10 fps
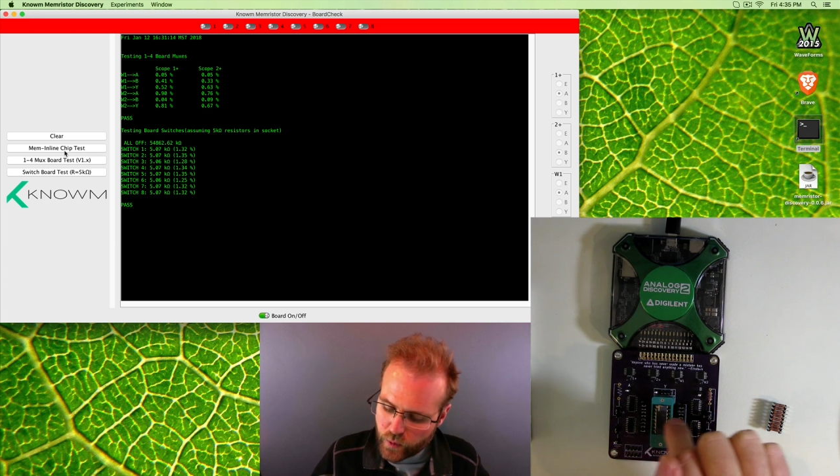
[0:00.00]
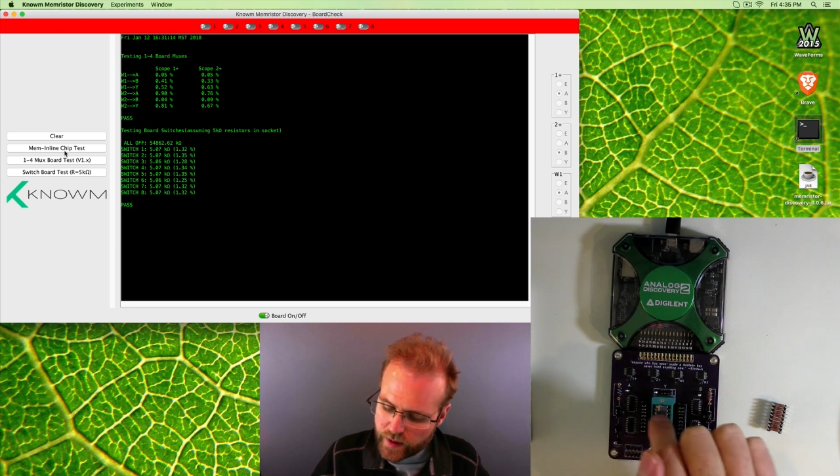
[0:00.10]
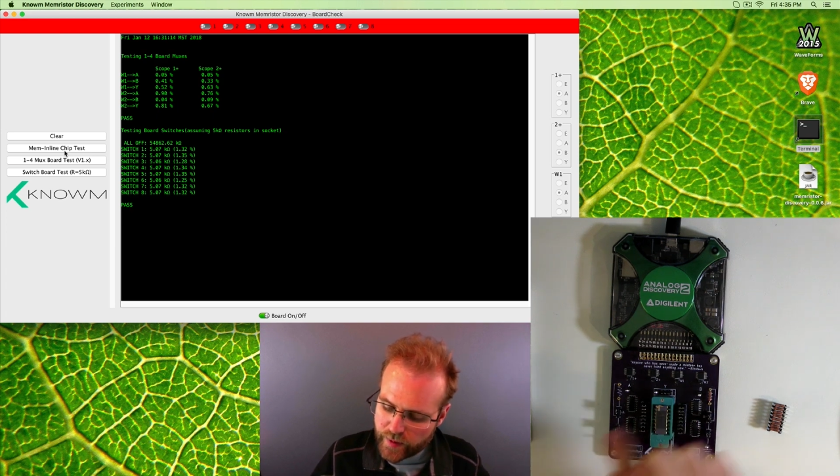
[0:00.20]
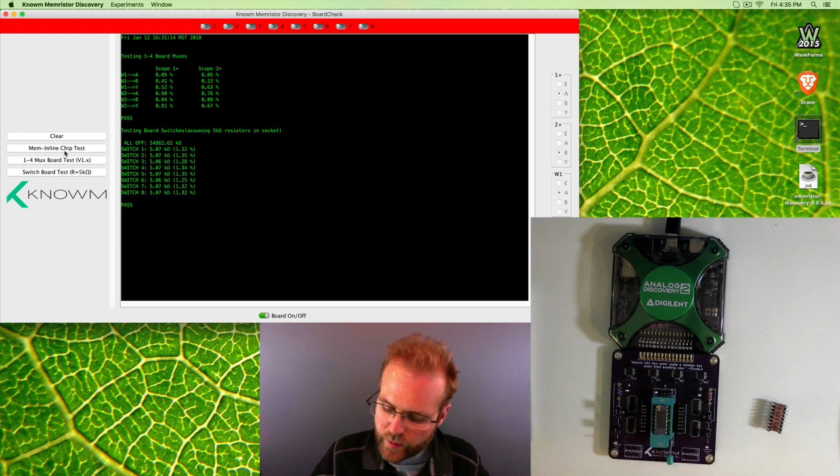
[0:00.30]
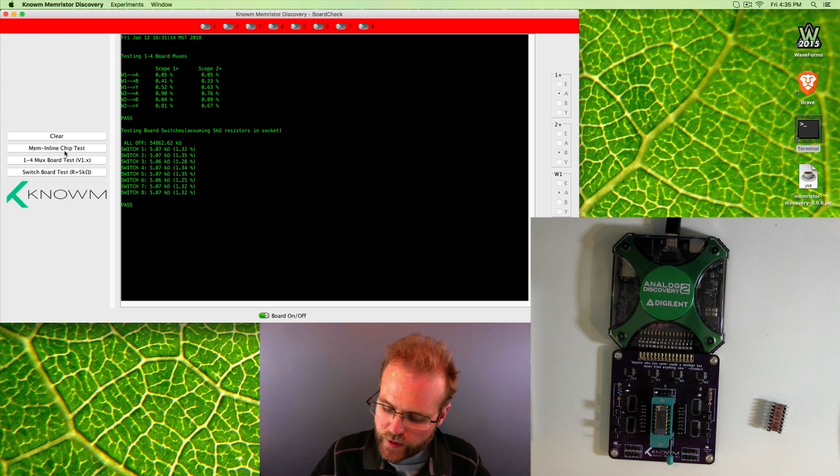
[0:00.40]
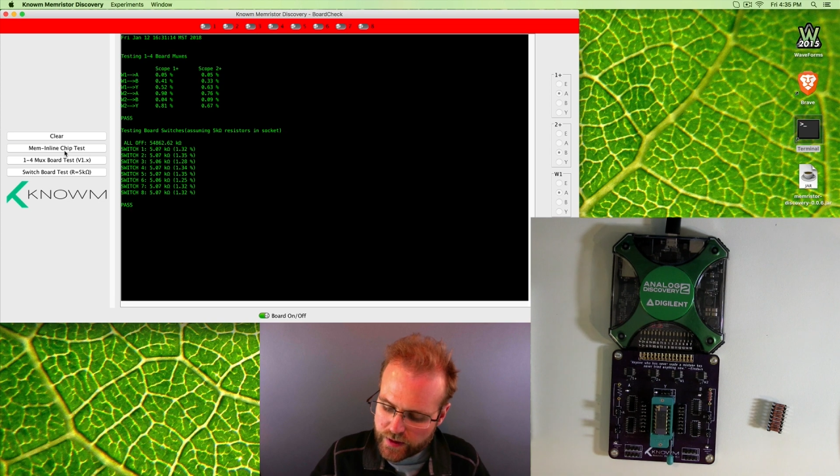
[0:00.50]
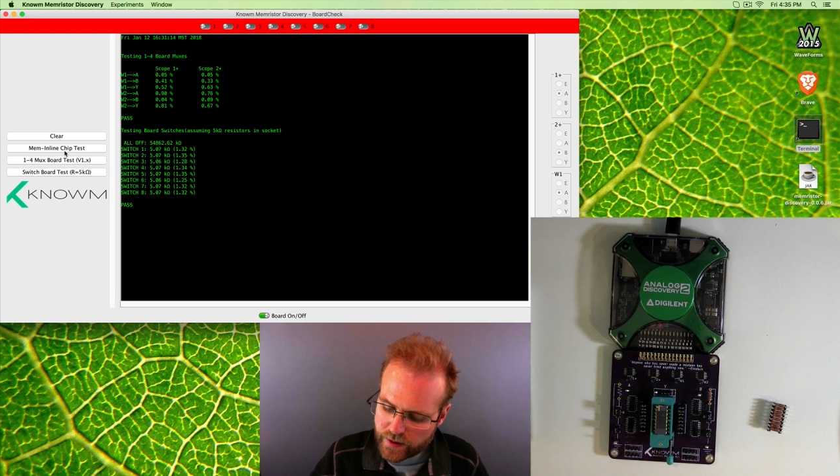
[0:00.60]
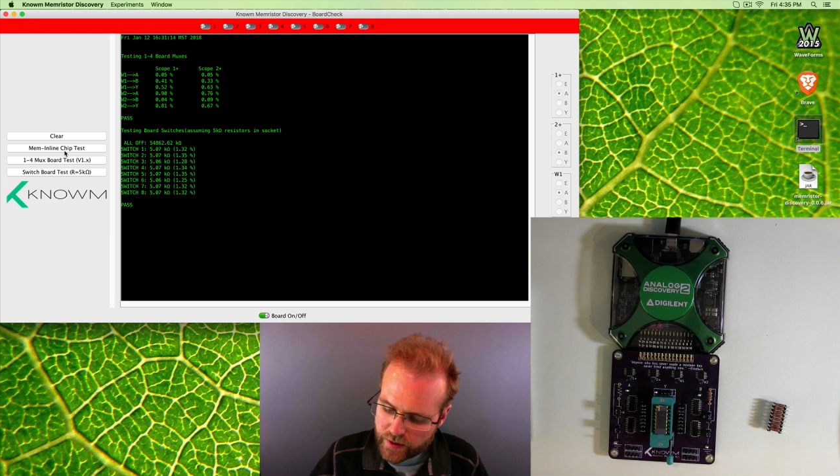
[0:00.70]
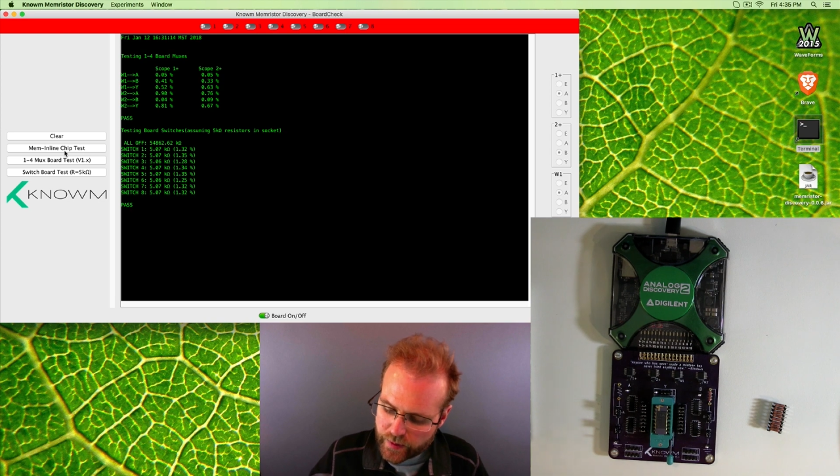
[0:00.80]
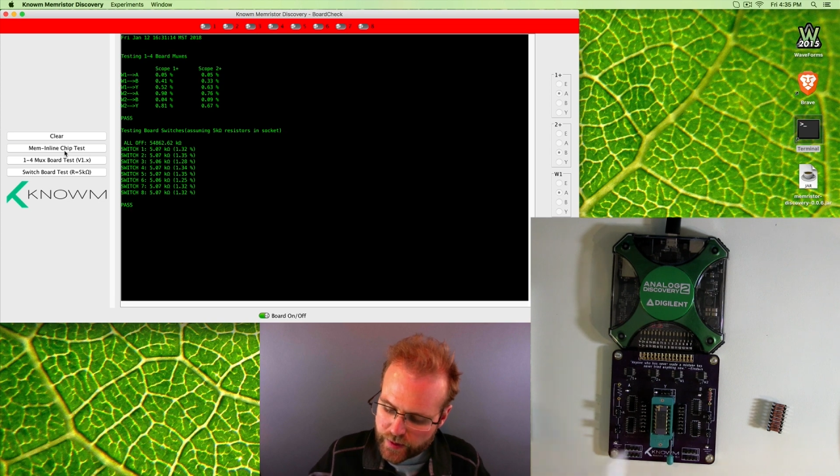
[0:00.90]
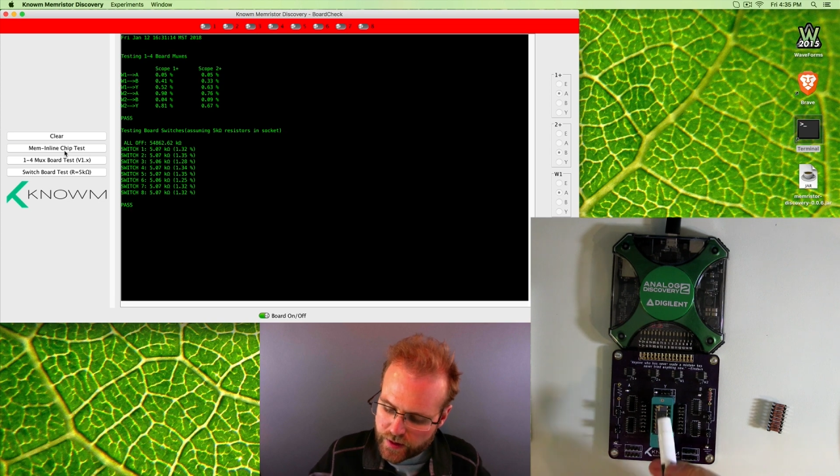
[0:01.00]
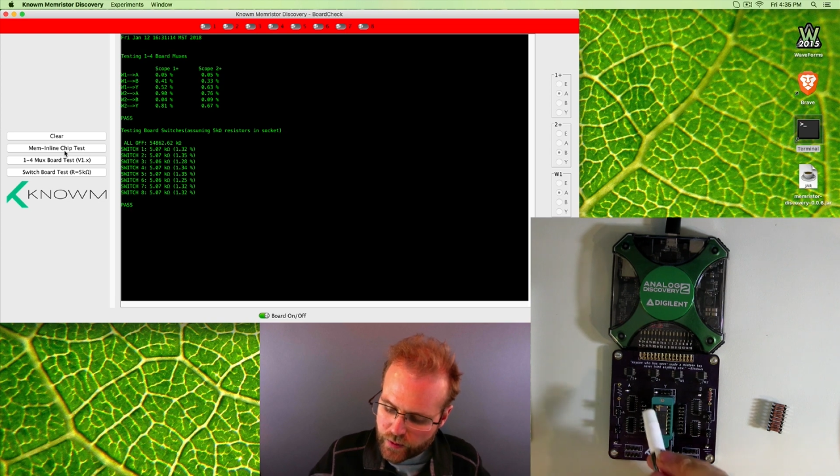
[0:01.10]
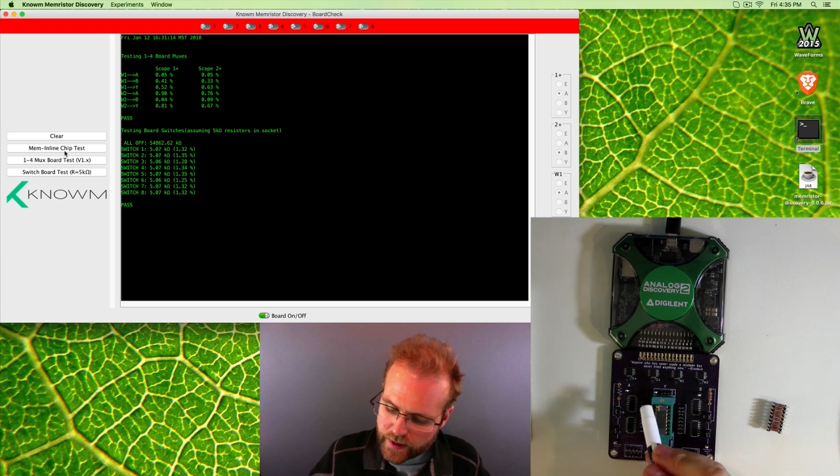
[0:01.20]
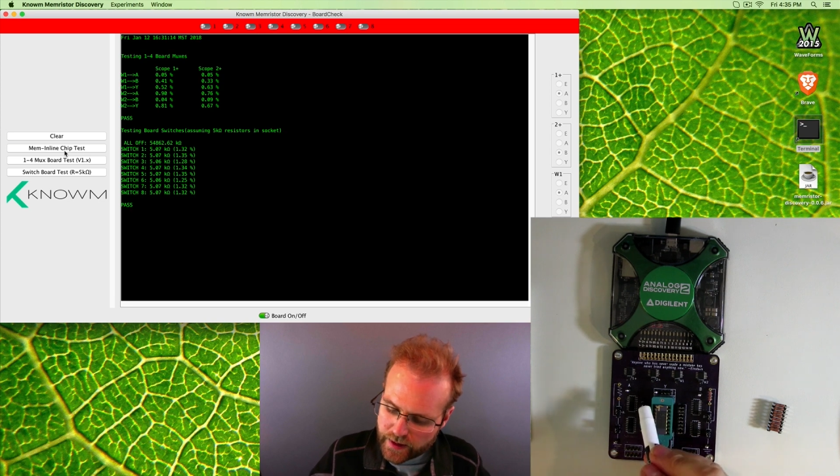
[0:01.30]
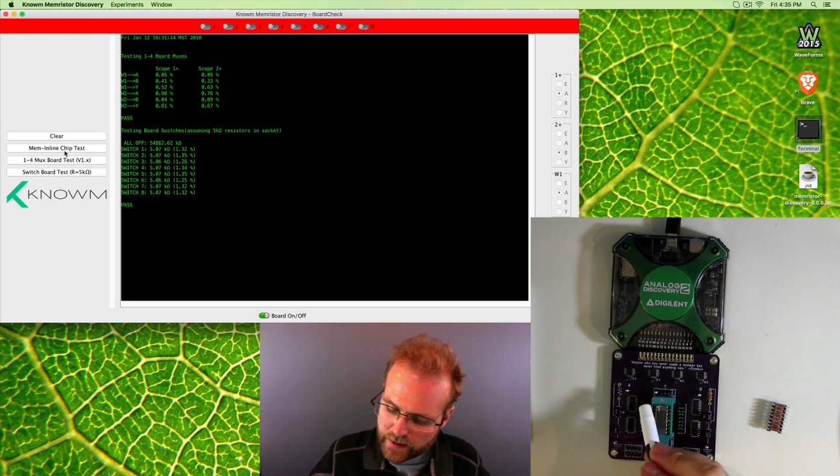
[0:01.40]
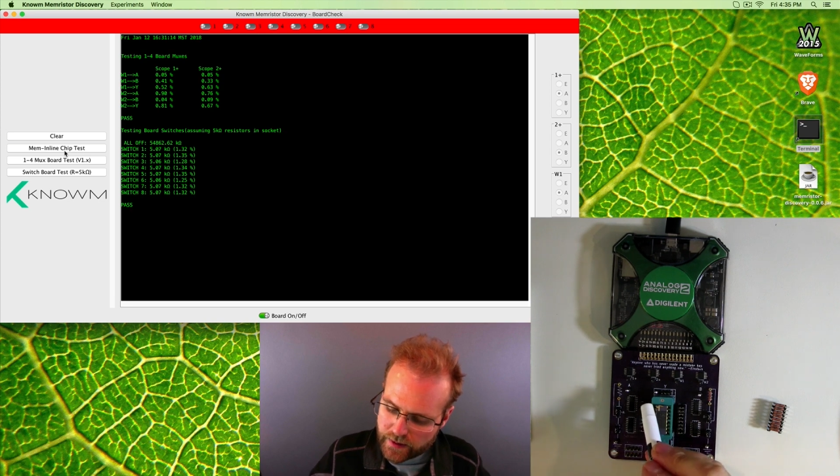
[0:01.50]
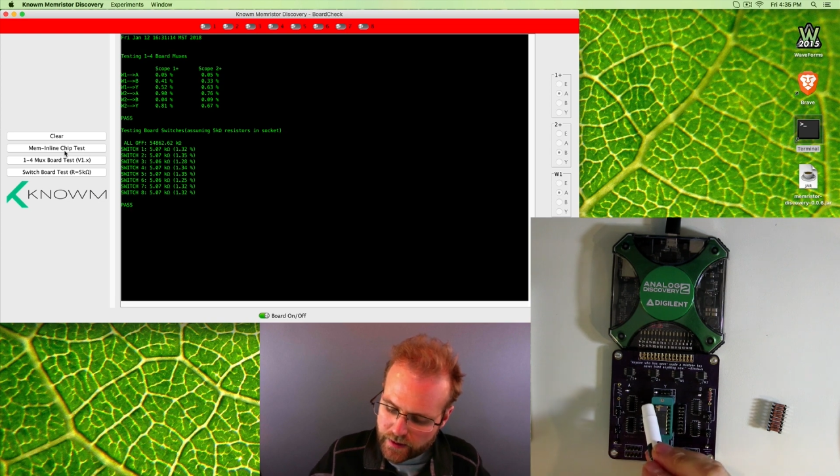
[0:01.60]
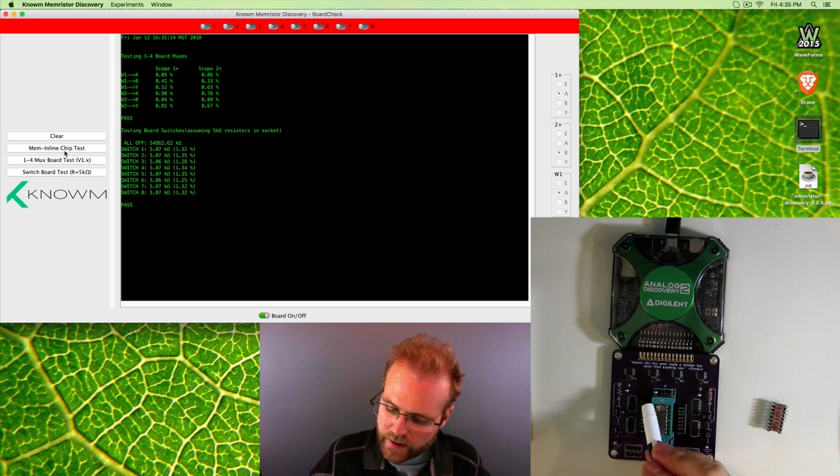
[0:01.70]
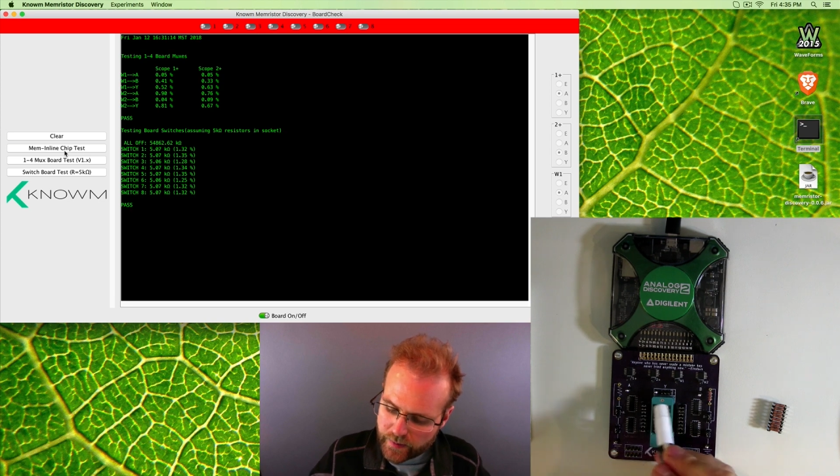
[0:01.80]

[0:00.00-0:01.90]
one memristor between